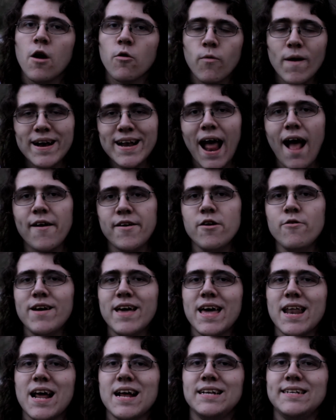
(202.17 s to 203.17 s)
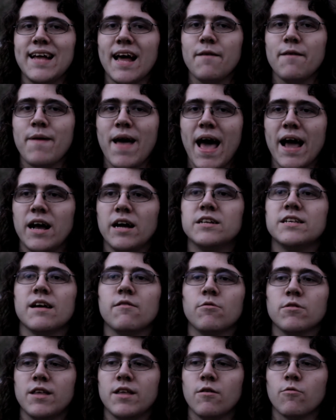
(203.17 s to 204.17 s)
Right now, you'll get a deb package that
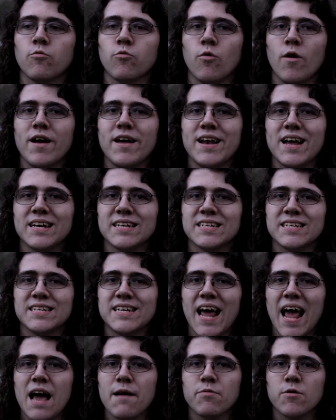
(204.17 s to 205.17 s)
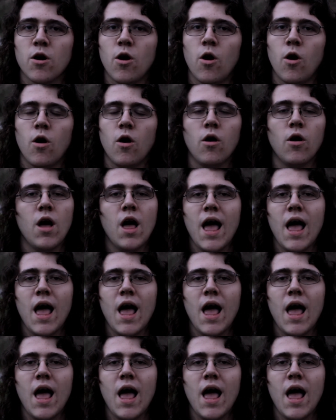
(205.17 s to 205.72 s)
will then run a snap call